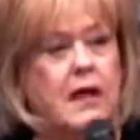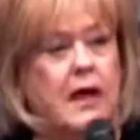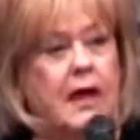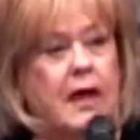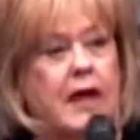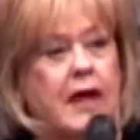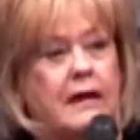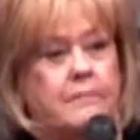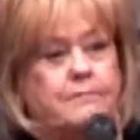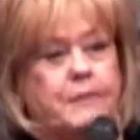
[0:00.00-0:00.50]

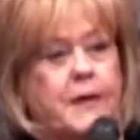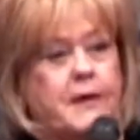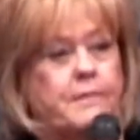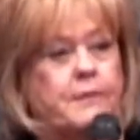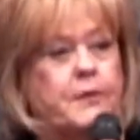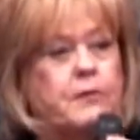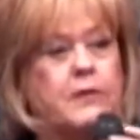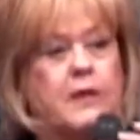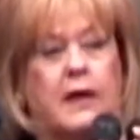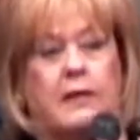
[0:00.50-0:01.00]
And
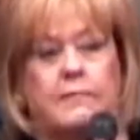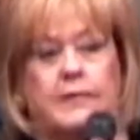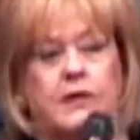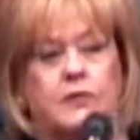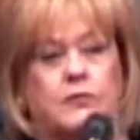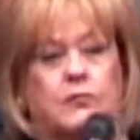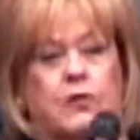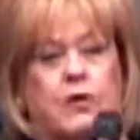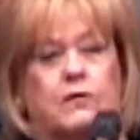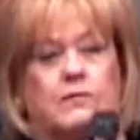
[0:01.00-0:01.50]
people come in
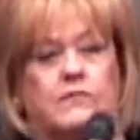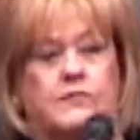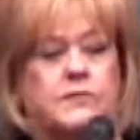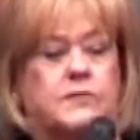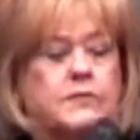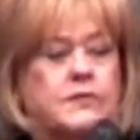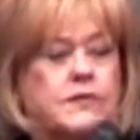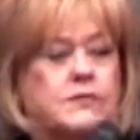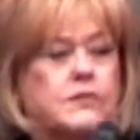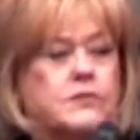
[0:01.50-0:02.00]
droves
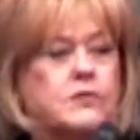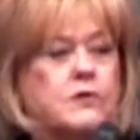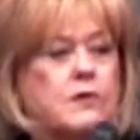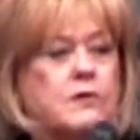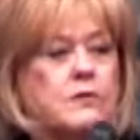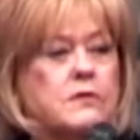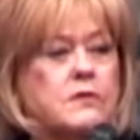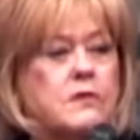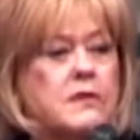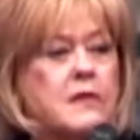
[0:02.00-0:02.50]
to his
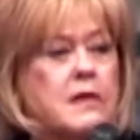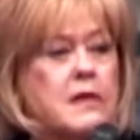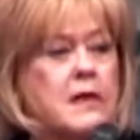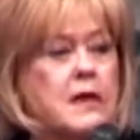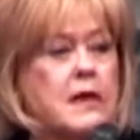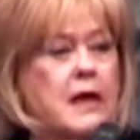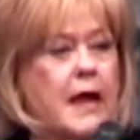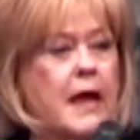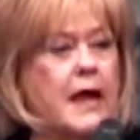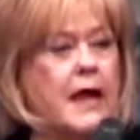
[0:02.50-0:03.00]
church.
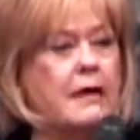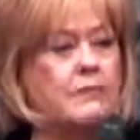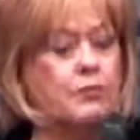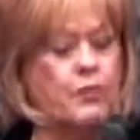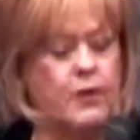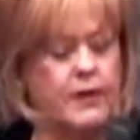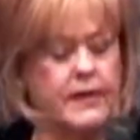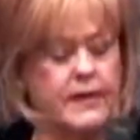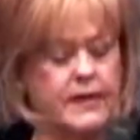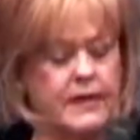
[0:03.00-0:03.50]
And
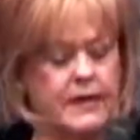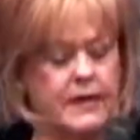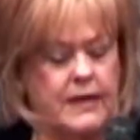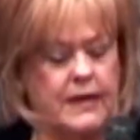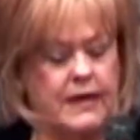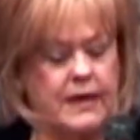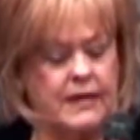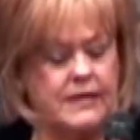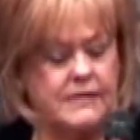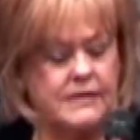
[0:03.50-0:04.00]
what it
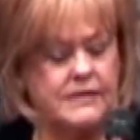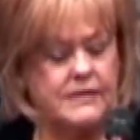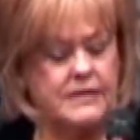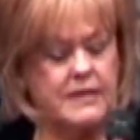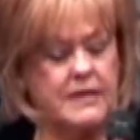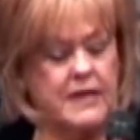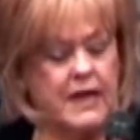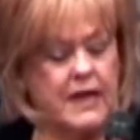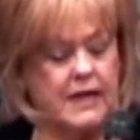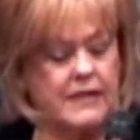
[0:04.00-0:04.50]
is,
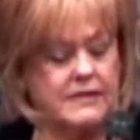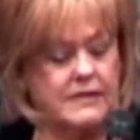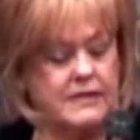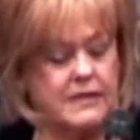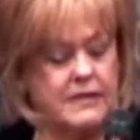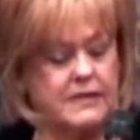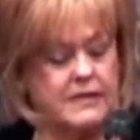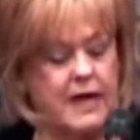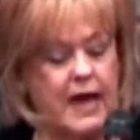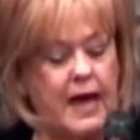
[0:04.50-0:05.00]
it's a
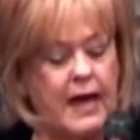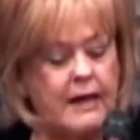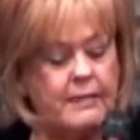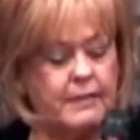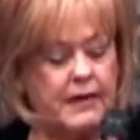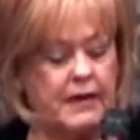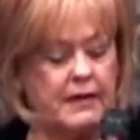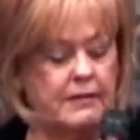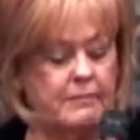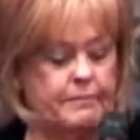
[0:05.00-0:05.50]

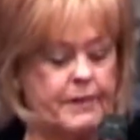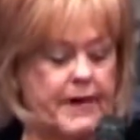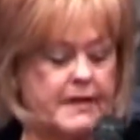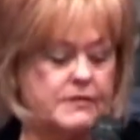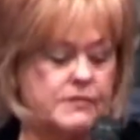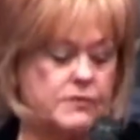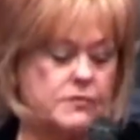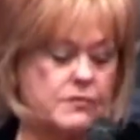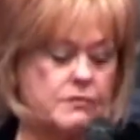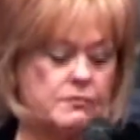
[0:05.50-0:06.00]
timing,
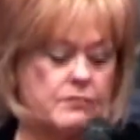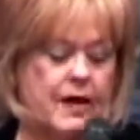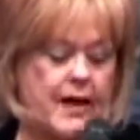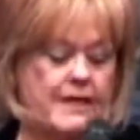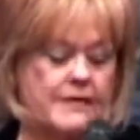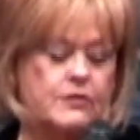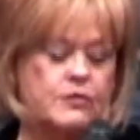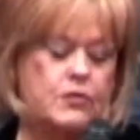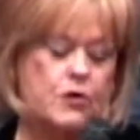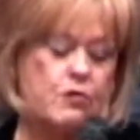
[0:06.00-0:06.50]
Pastor
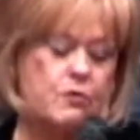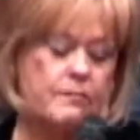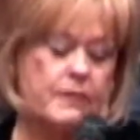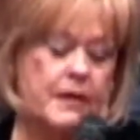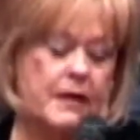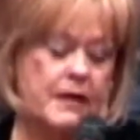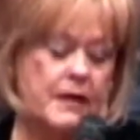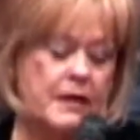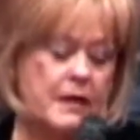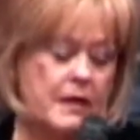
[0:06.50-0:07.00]
Wright told
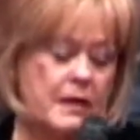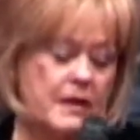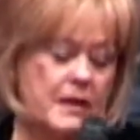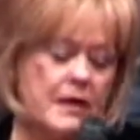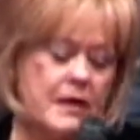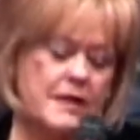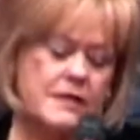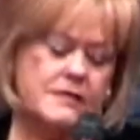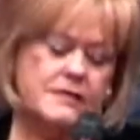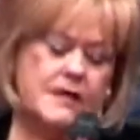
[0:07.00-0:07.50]
me.
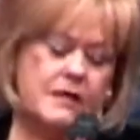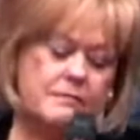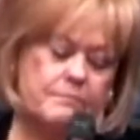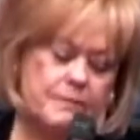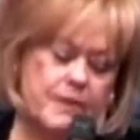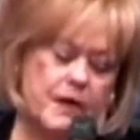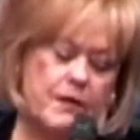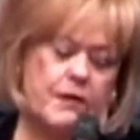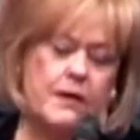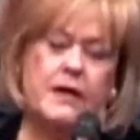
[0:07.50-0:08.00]
He said,
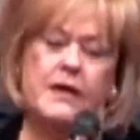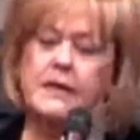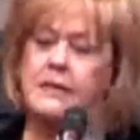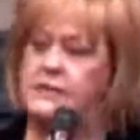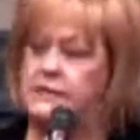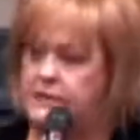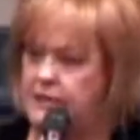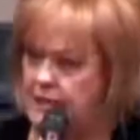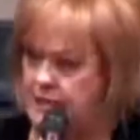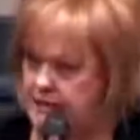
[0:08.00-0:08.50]
Mary,
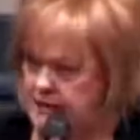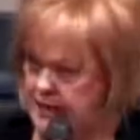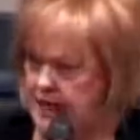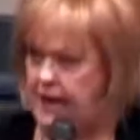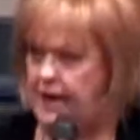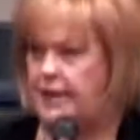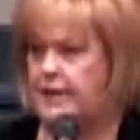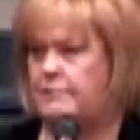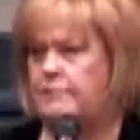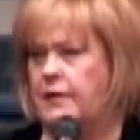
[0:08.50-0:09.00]
it's the
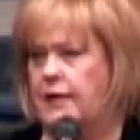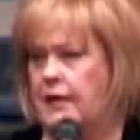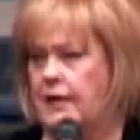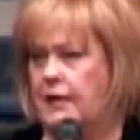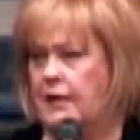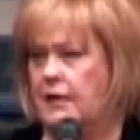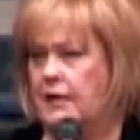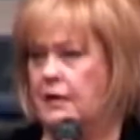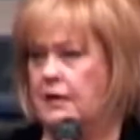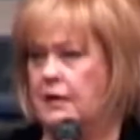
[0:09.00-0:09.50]

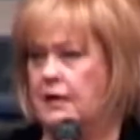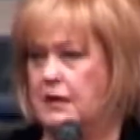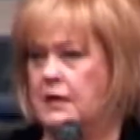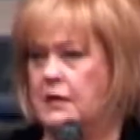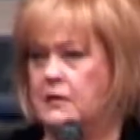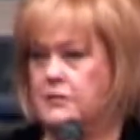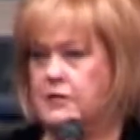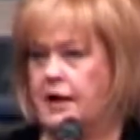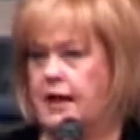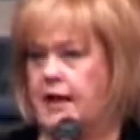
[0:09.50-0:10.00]
timing.
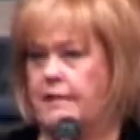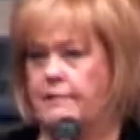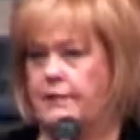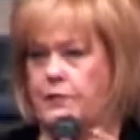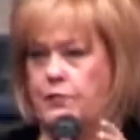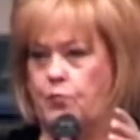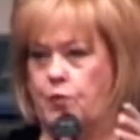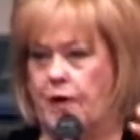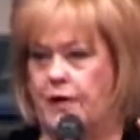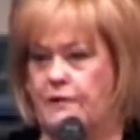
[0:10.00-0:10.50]
Said, I've
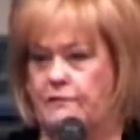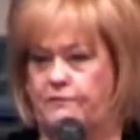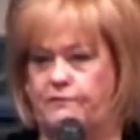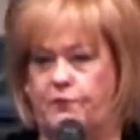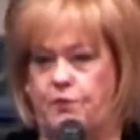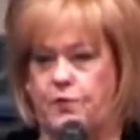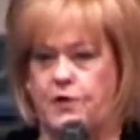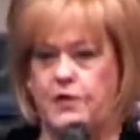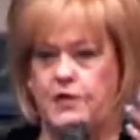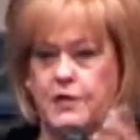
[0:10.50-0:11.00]
been waiting
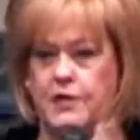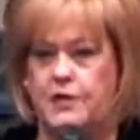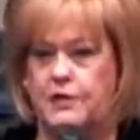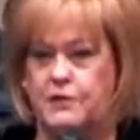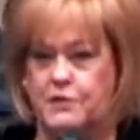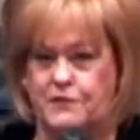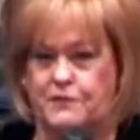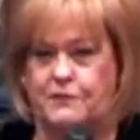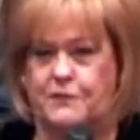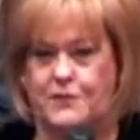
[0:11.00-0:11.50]
40
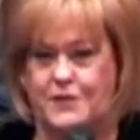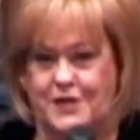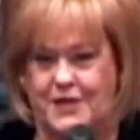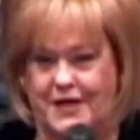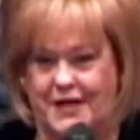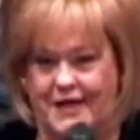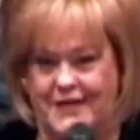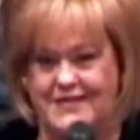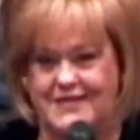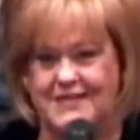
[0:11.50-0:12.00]
years for
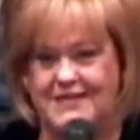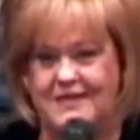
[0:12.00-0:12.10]
this.